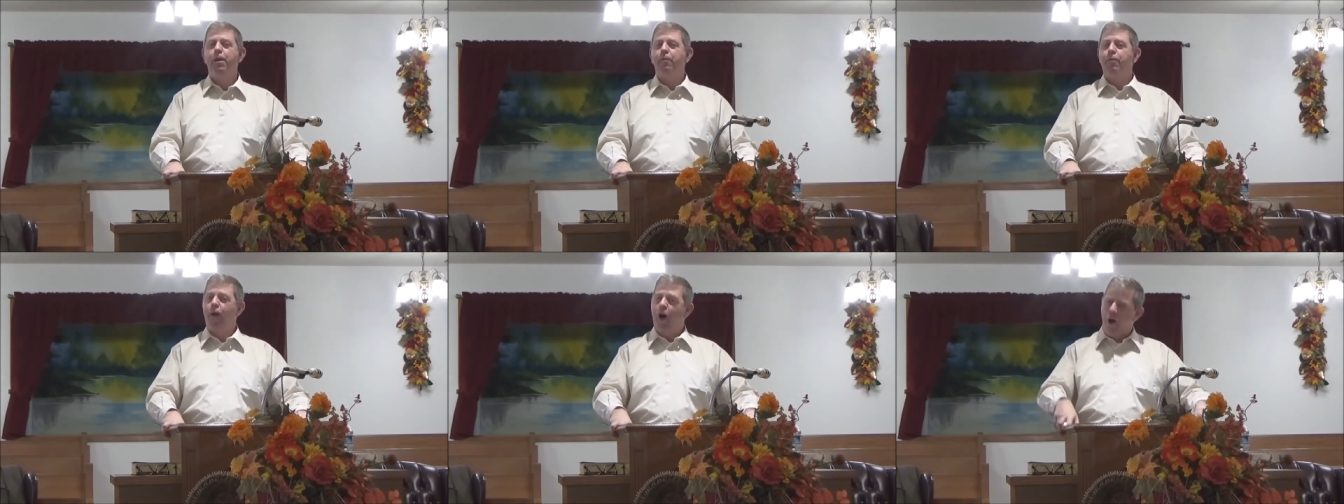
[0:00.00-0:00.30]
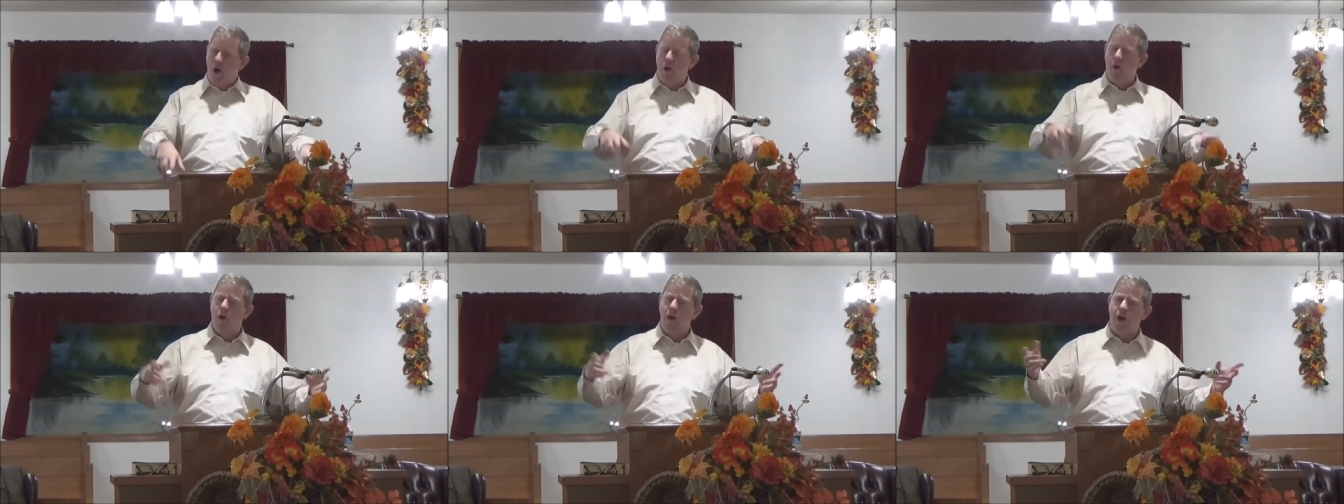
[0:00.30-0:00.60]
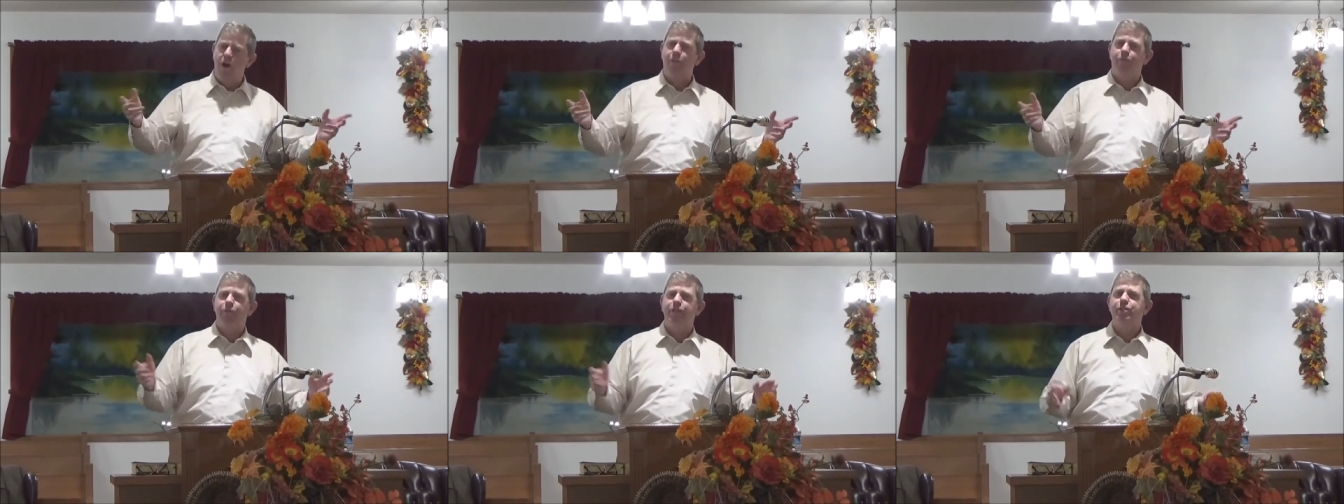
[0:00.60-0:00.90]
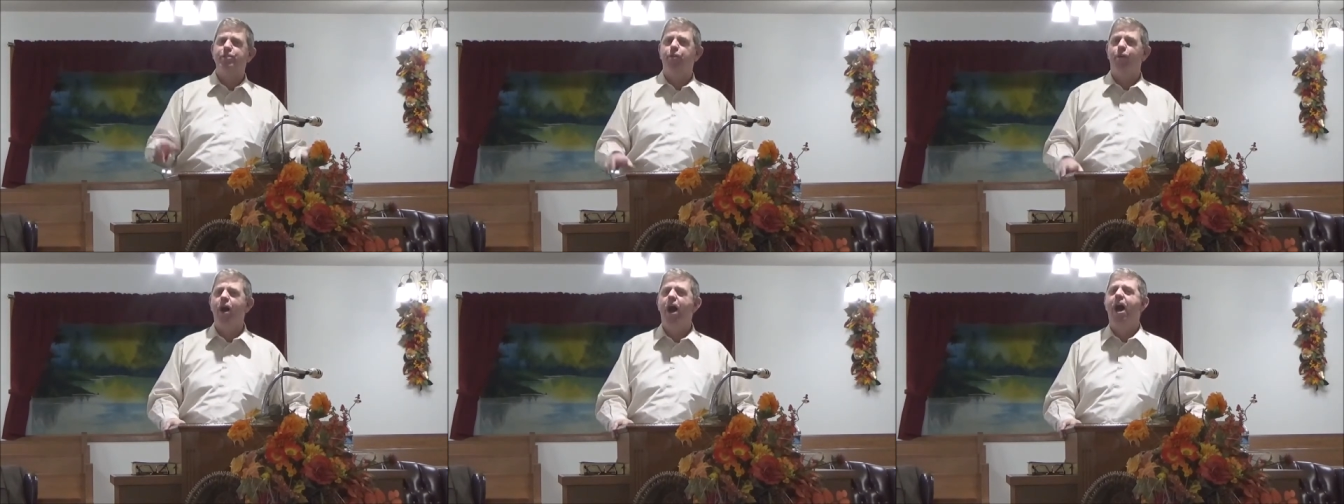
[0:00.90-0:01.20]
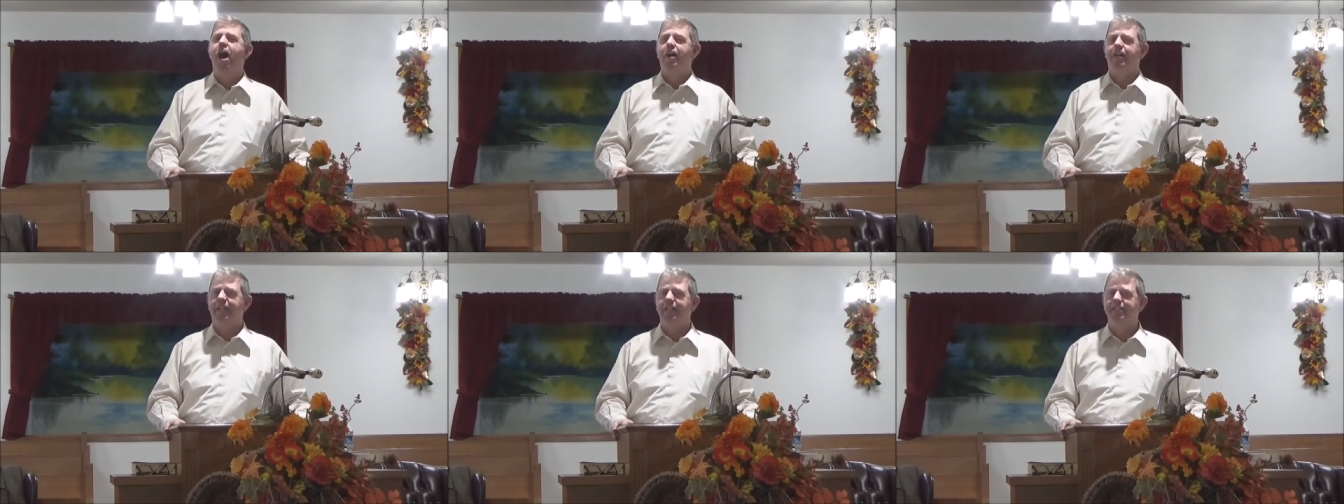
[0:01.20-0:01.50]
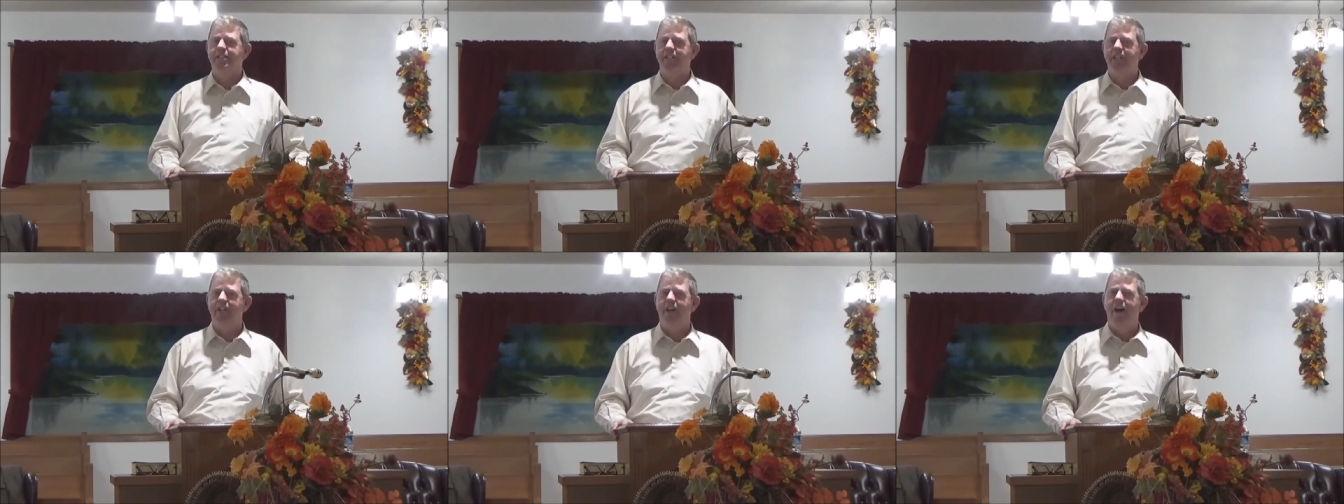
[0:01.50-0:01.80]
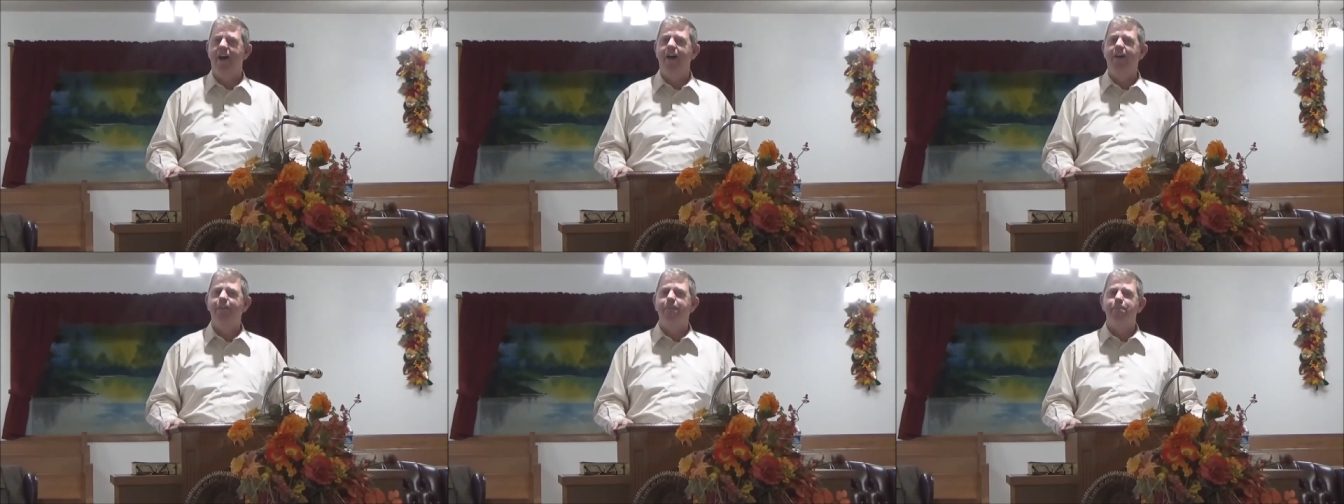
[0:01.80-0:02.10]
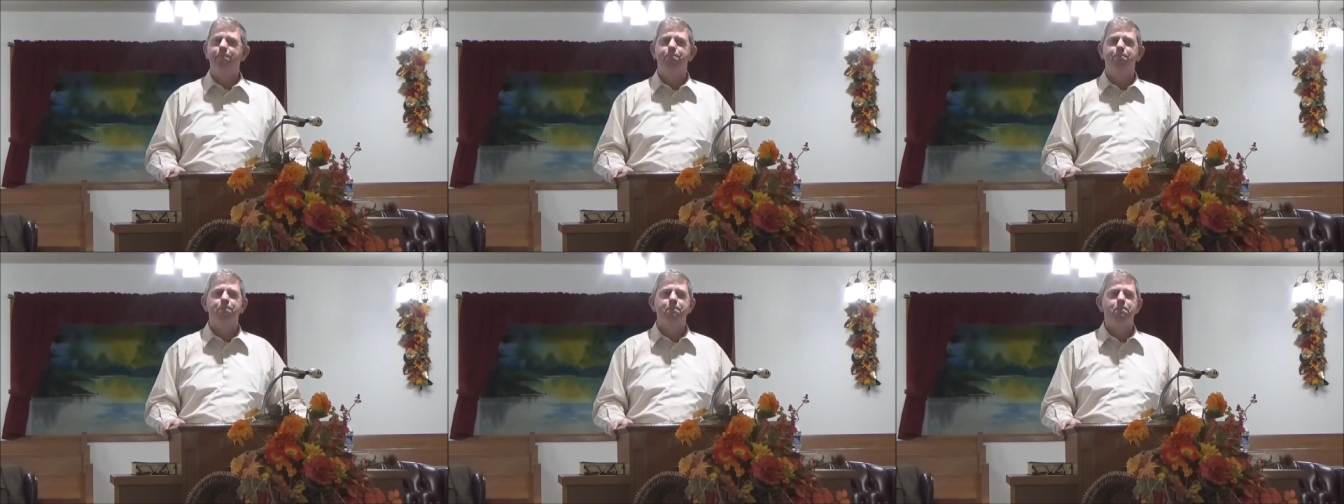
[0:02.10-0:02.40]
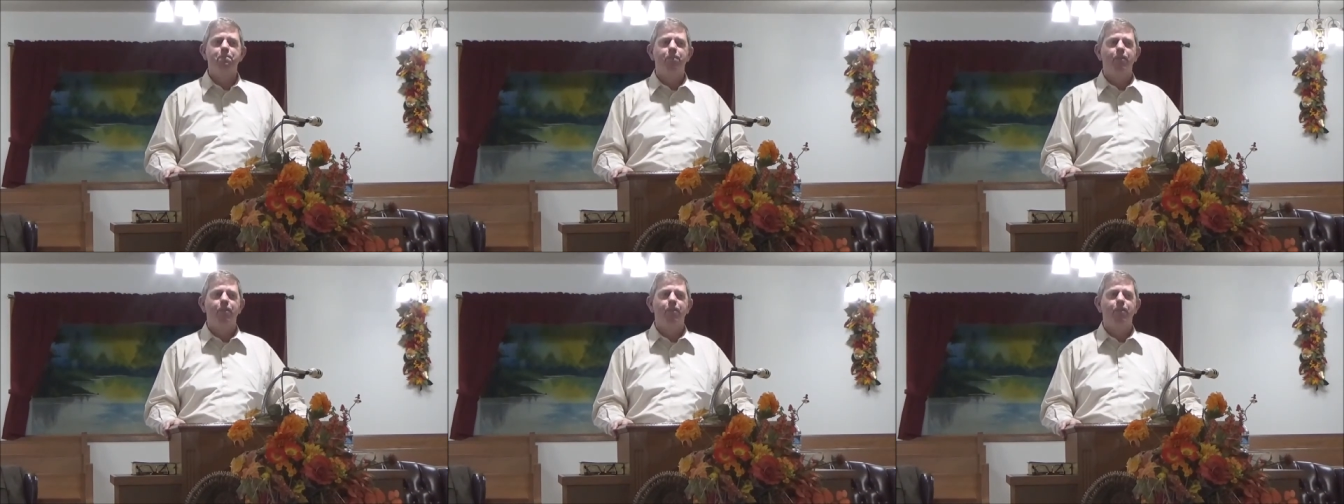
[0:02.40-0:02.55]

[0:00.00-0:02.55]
the whole earth is a rock, is it not?